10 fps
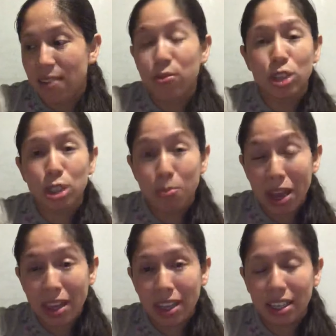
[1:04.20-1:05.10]
For
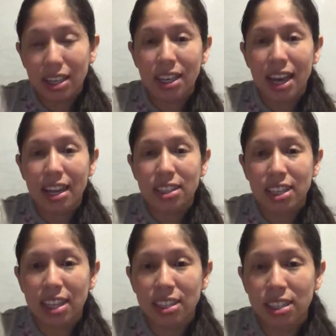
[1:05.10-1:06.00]
spelling, he has
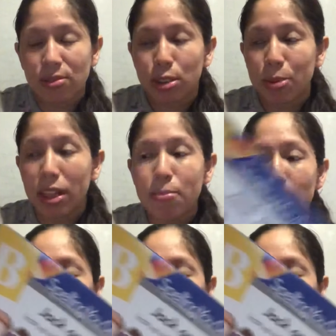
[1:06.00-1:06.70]
challenges for spelling, but